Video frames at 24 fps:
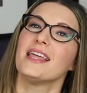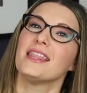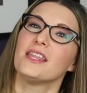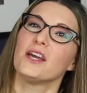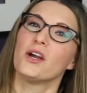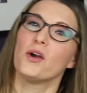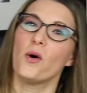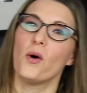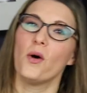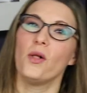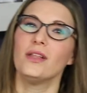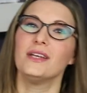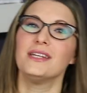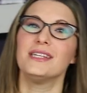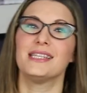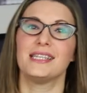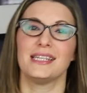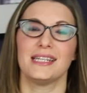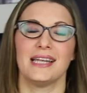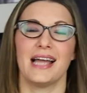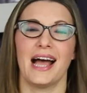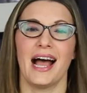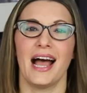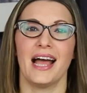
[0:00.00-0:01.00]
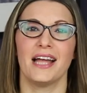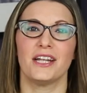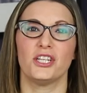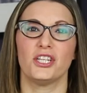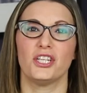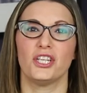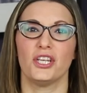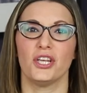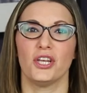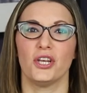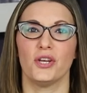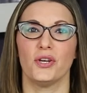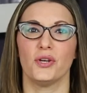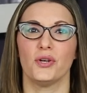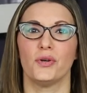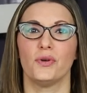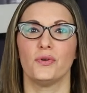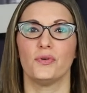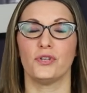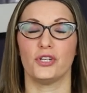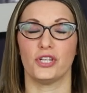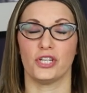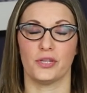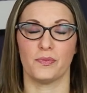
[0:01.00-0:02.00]
The goal is not
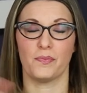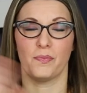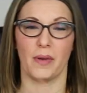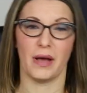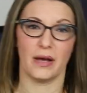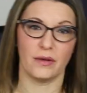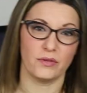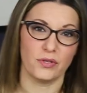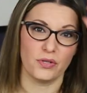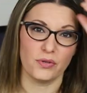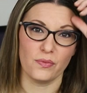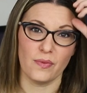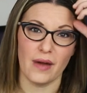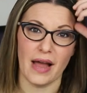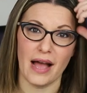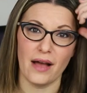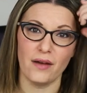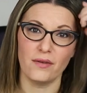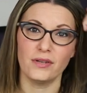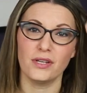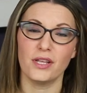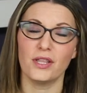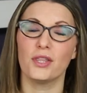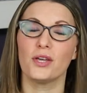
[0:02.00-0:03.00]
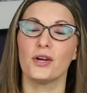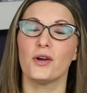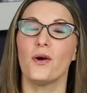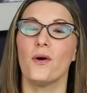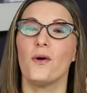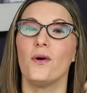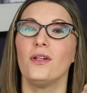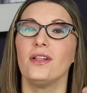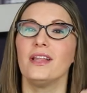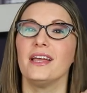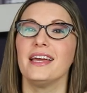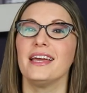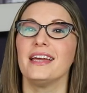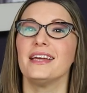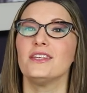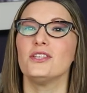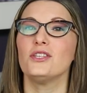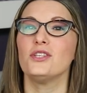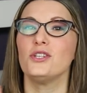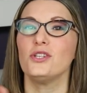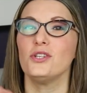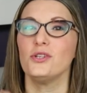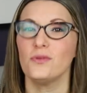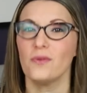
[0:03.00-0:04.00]
to just bounce around. The goal
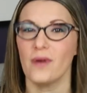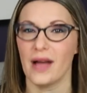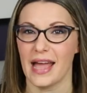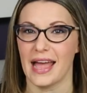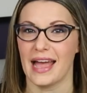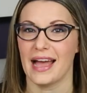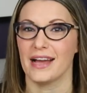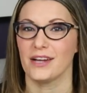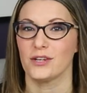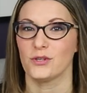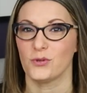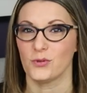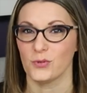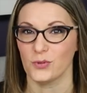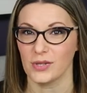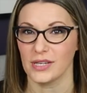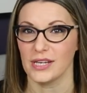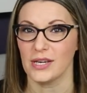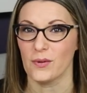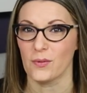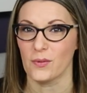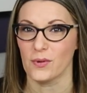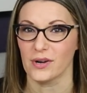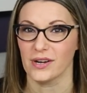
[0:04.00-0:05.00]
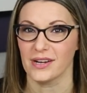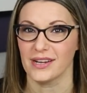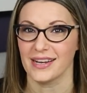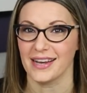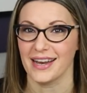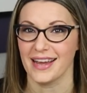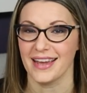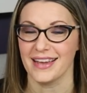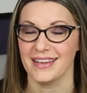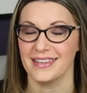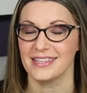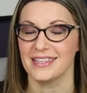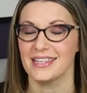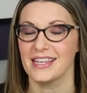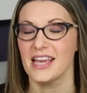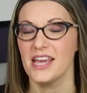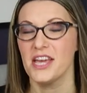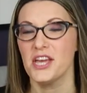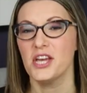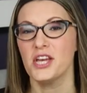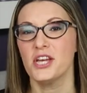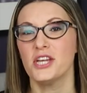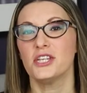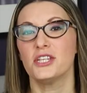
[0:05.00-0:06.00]
is to actually organize.
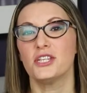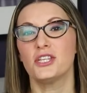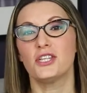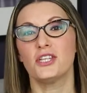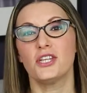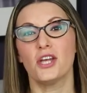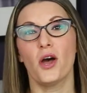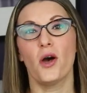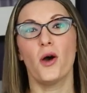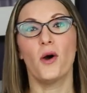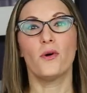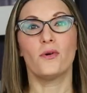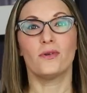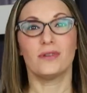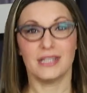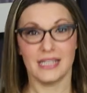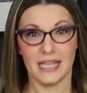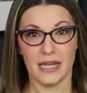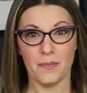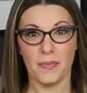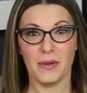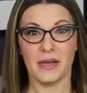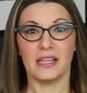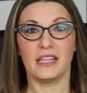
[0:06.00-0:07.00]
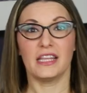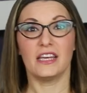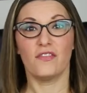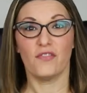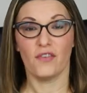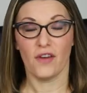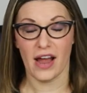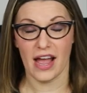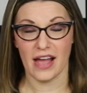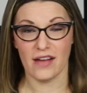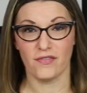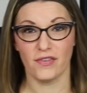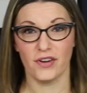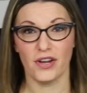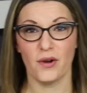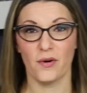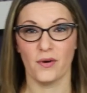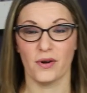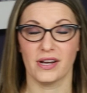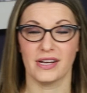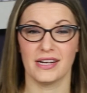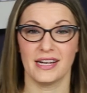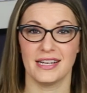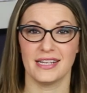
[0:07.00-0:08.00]
So typically for every
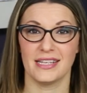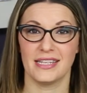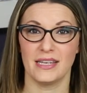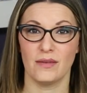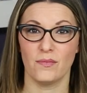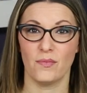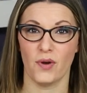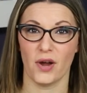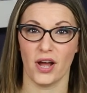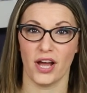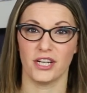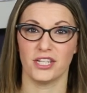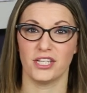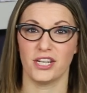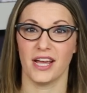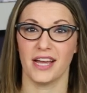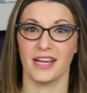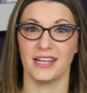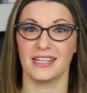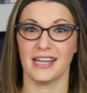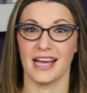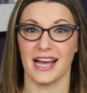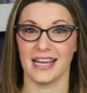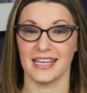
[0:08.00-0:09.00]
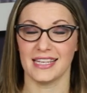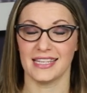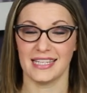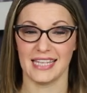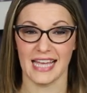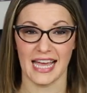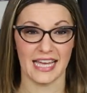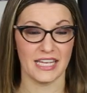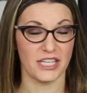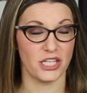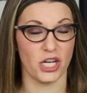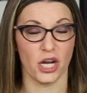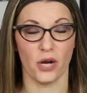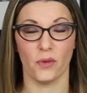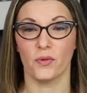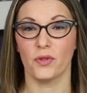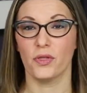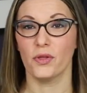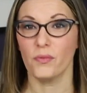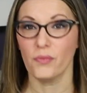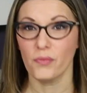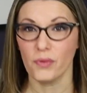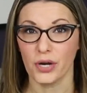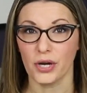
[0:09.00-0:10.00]
organizing project, I say start
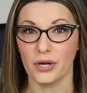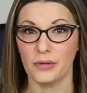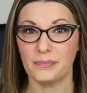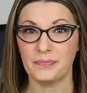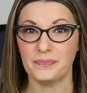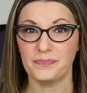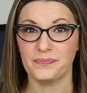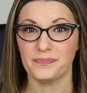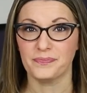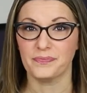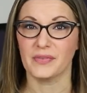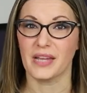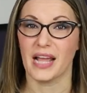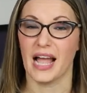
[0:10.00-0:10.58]
with a room.